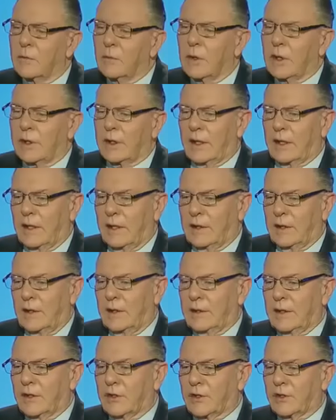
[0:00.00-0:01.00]
Well, I,
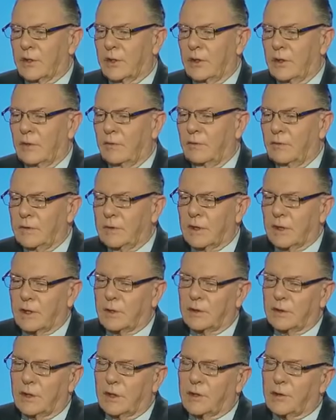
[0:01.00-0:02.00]
there's, the,
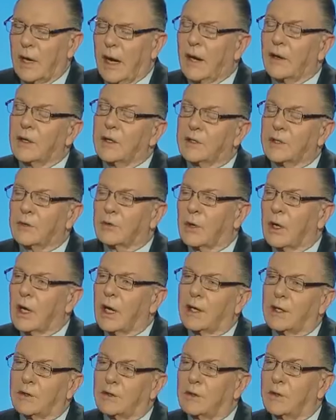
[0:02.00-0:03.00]
the crowd in
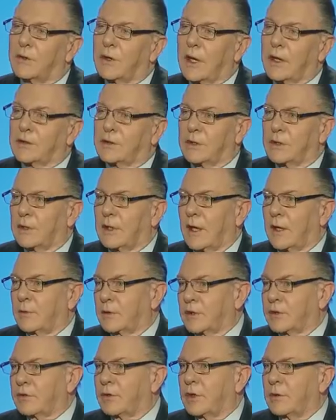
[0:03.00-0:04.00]
Tehran in
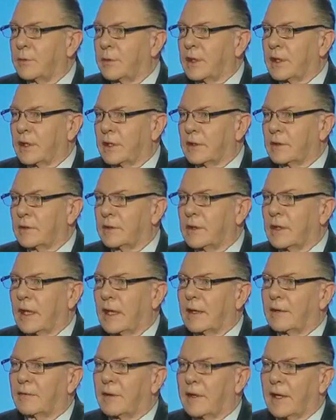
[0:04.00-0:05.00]
2009 was 3 million,
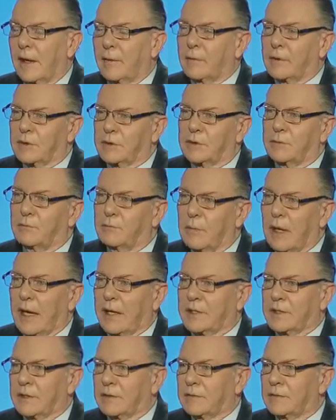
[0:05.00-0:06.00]
and, and that was
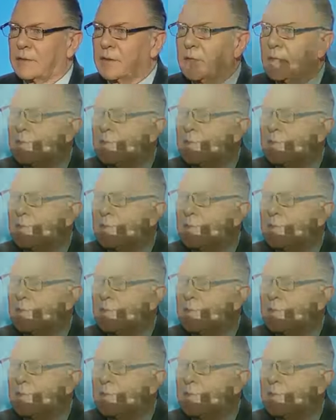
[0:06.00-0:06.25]
massive.